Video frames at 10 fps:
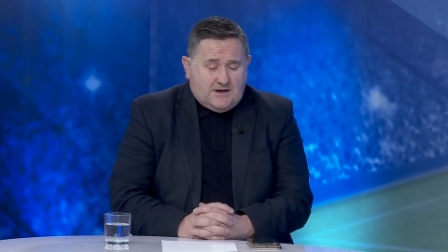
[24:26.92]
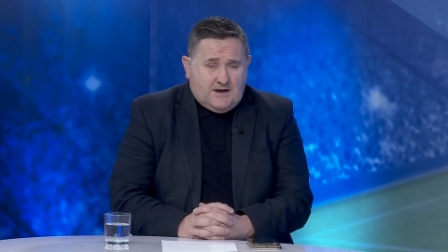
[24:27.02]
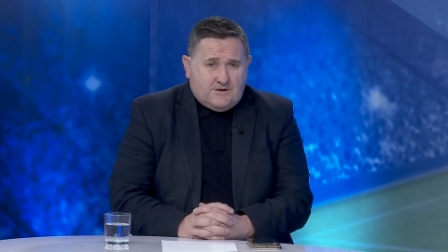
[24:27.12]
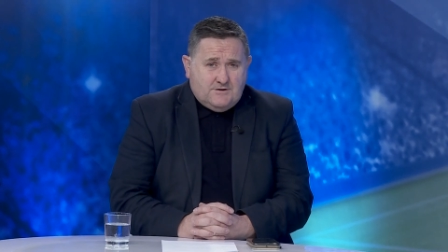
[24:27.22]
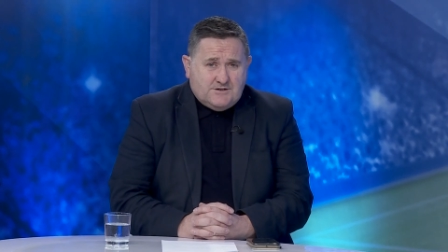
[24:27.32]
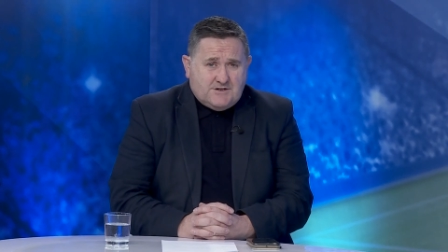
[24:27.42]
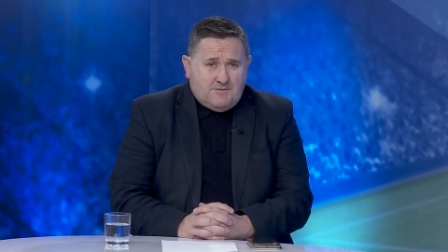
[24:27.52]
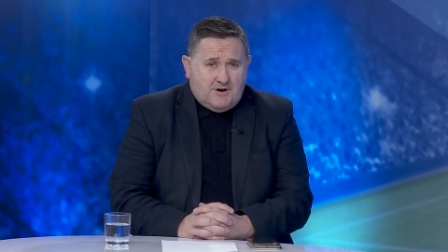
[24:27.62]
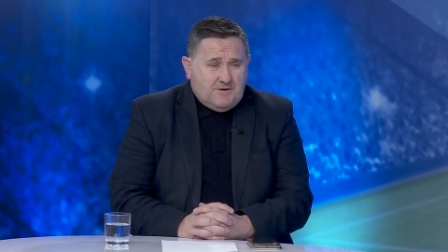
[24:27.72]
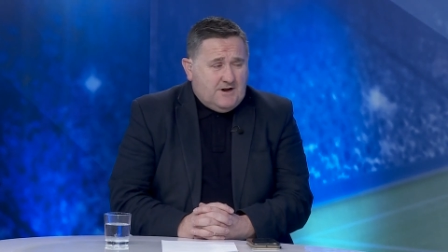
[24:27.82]
I couldn't sum
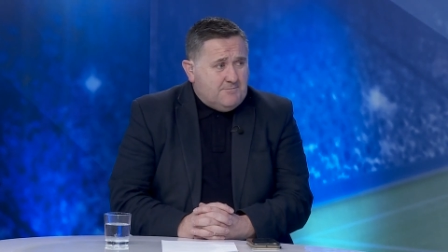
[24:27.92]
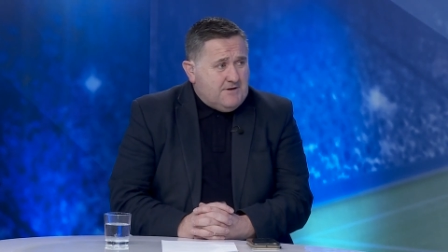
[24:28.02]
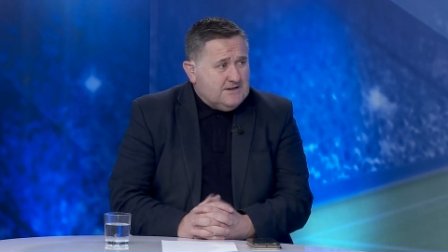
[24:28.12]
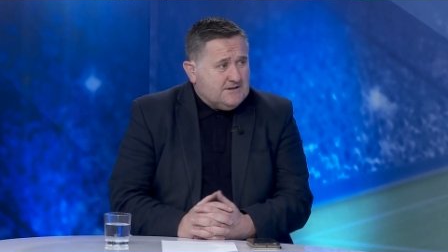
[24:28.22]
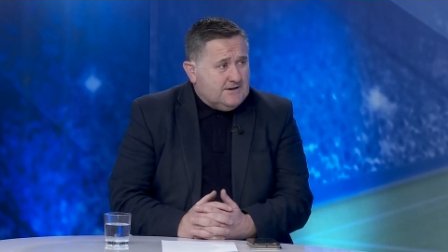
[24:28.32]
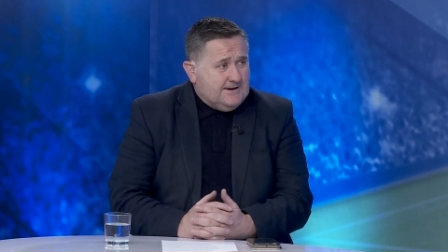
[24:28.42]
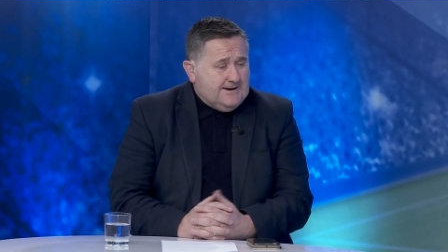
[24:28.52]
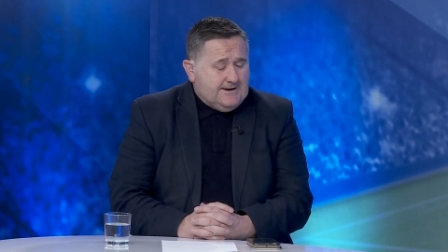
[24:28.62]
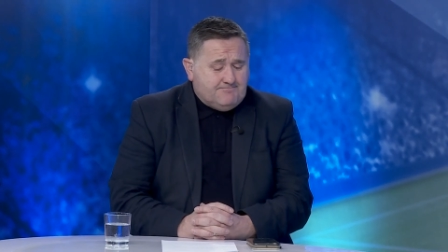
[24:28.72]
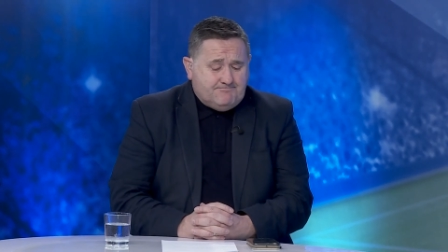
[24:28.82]
it up any better.
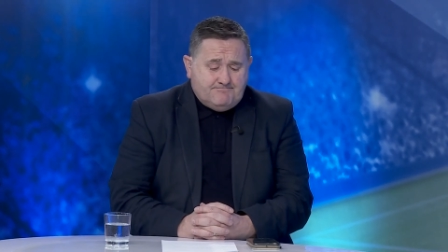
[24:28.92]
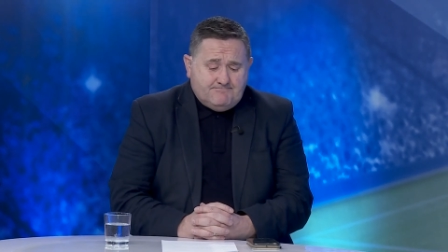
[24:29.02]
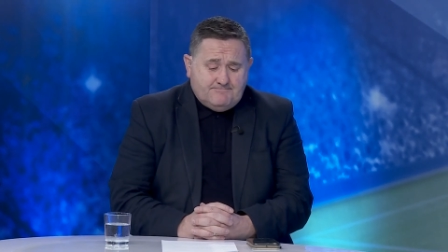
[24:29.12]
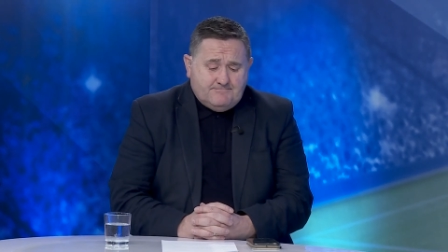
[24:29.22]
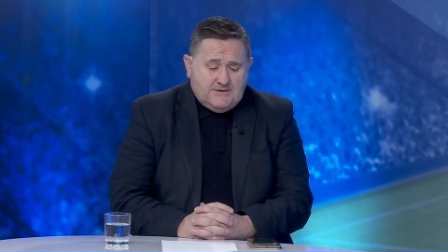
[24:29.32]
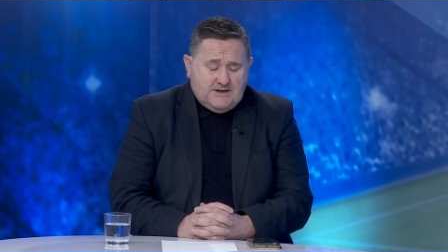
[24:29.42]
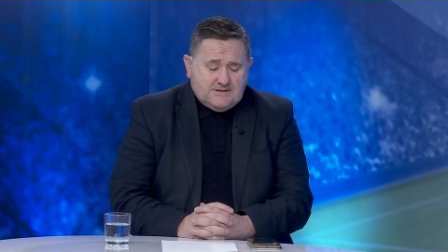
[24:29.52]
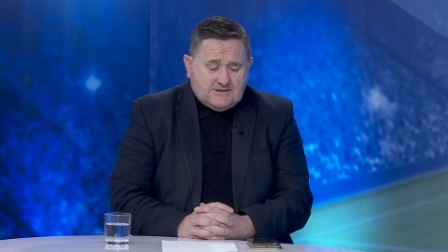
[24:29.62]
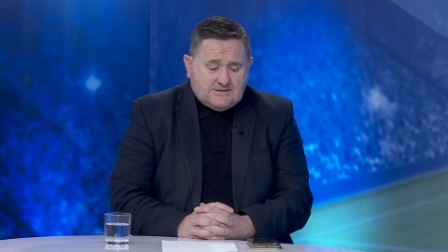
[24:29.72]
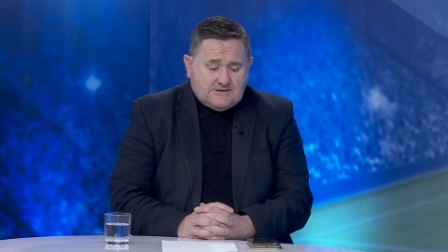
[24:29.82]

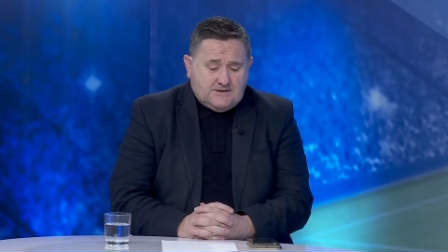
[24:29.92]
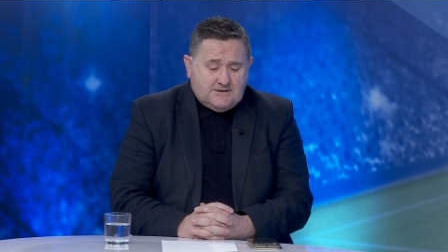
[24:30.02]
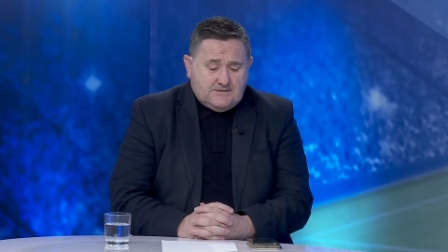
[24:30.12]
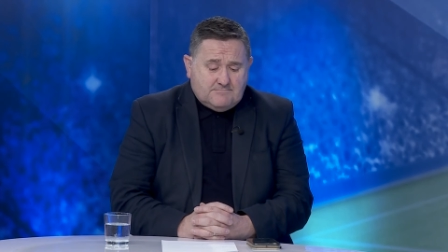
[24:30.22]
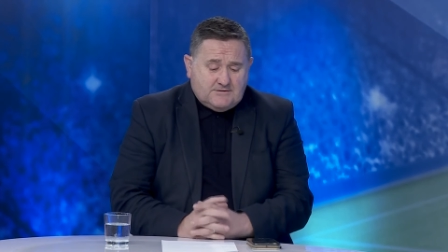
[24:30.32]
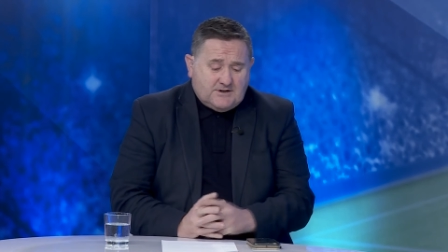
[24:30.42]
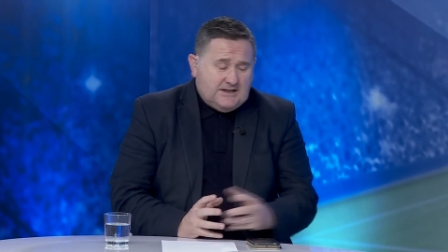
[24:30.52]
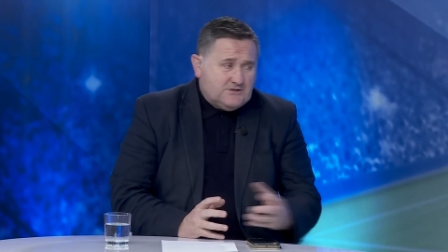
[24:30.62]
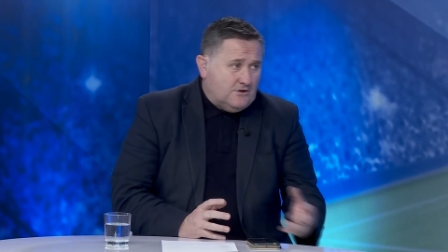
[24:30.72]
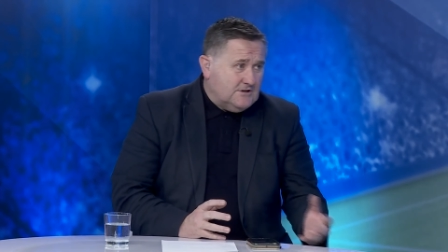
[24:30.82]
It's
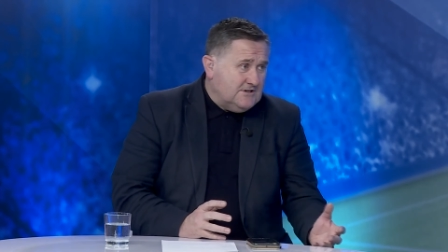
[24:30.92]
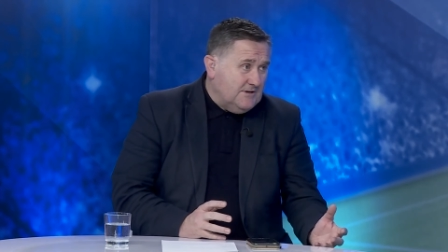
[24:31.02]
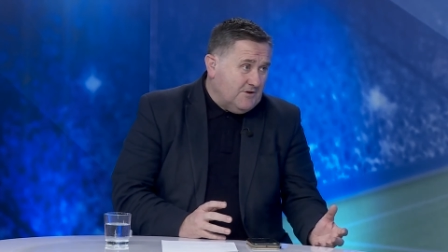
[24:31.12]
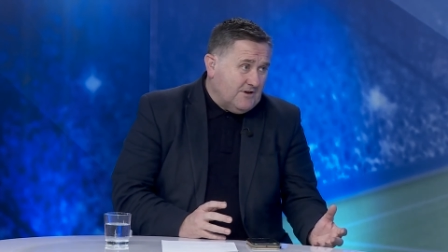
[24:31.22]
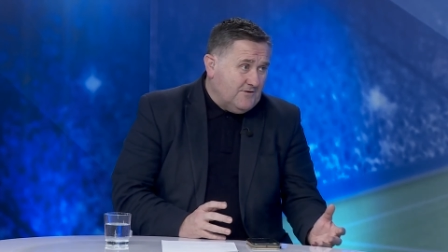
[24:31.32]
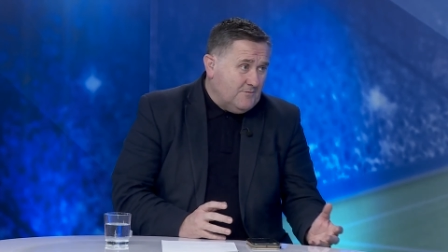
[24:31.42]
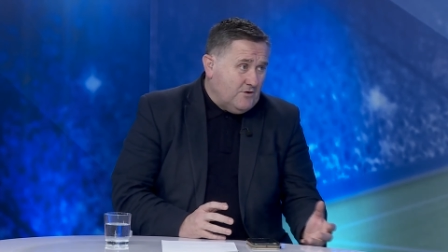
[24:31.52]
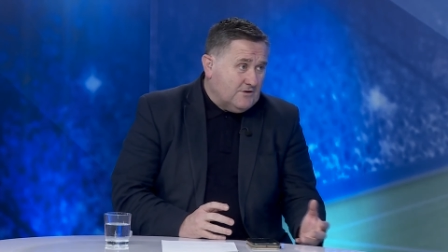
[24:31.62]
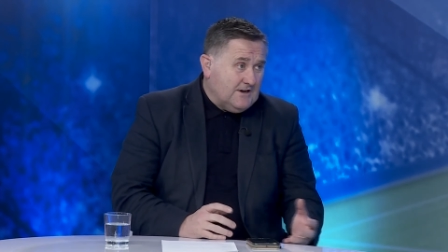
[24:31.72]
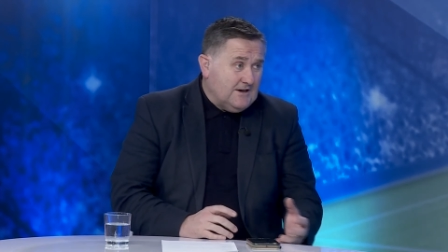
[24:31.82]
great talking to you about your
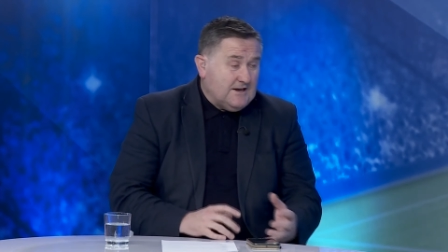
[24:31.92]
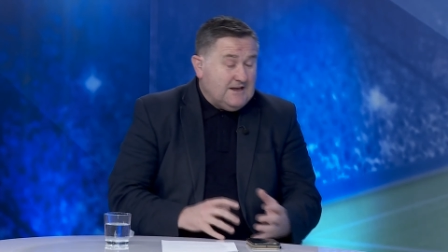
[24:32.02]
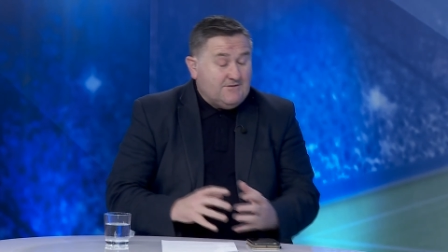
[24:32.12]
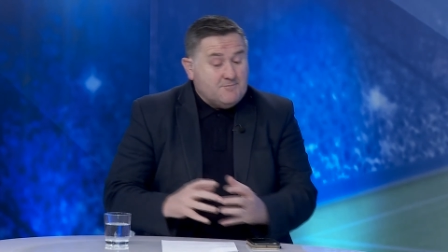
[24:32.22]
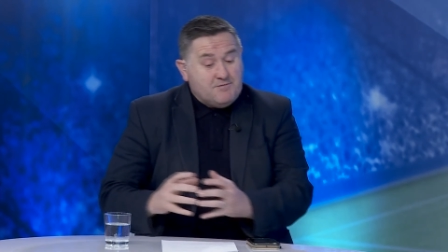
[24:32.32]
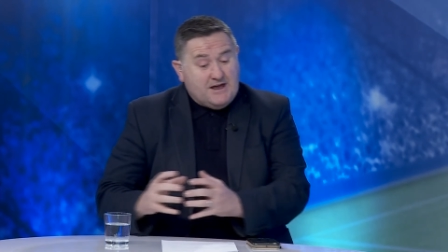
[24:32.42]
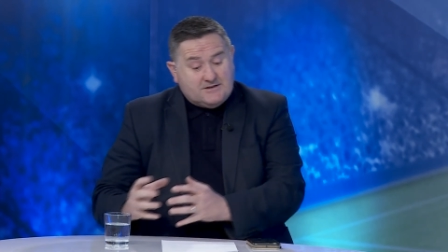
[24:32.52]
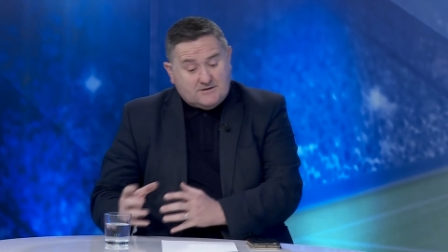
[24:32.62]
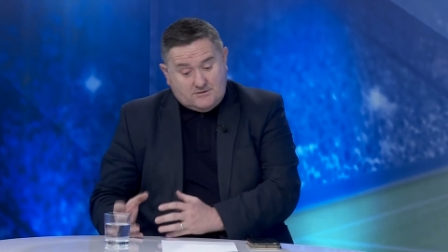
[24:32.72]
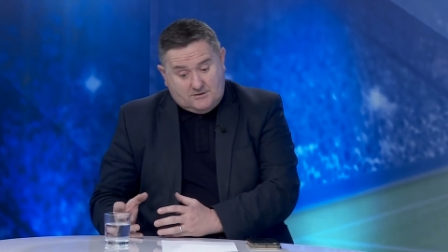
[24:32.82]
football career, even
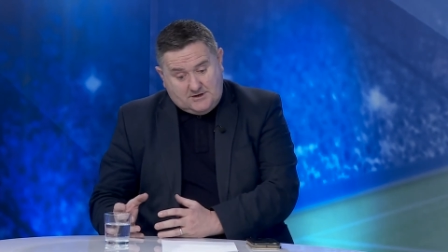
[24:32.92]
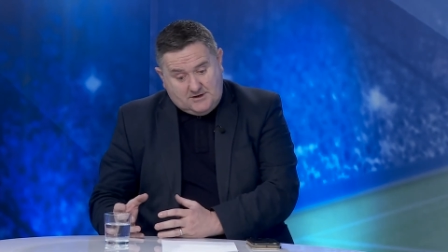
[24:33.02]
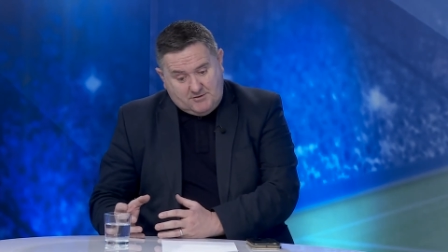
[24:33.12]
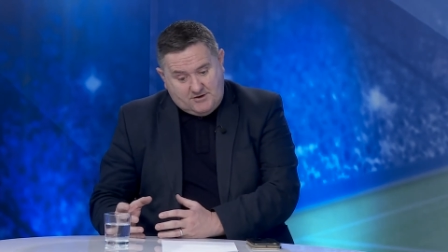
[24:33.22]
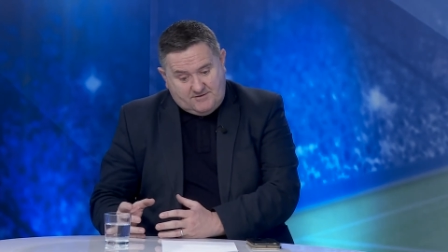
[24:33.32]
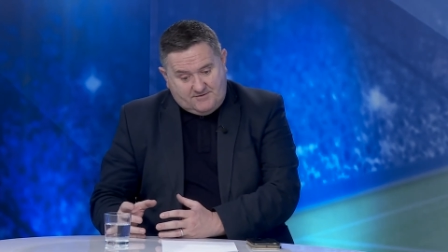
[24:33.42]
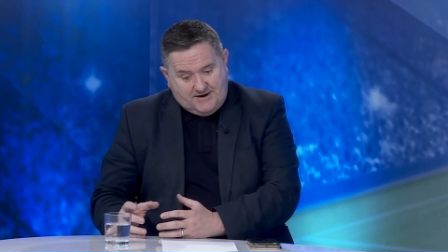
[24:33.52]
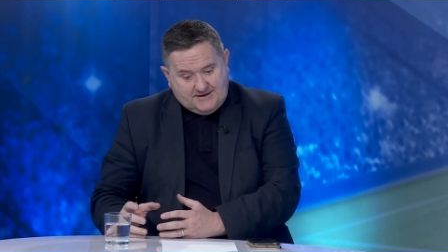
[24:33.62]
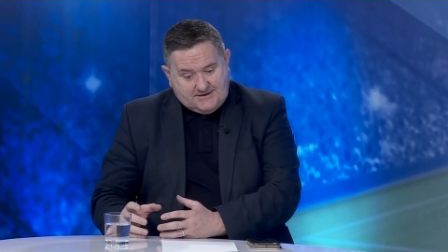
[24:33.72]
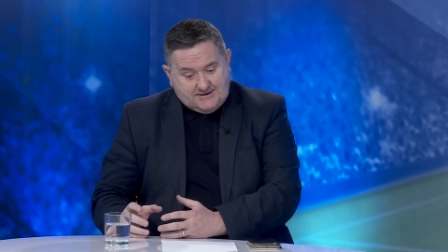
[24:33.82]
better talking about the
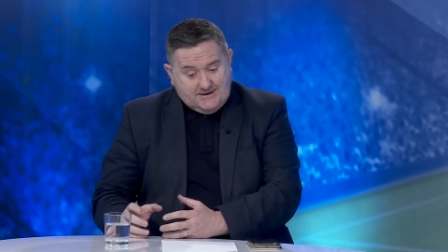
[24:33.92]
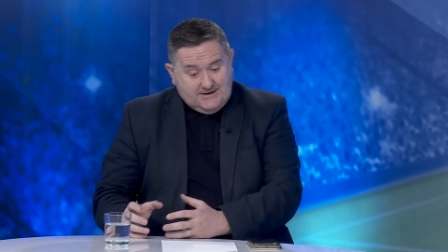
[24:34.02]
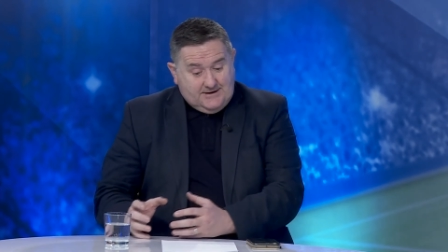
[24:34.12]
fact that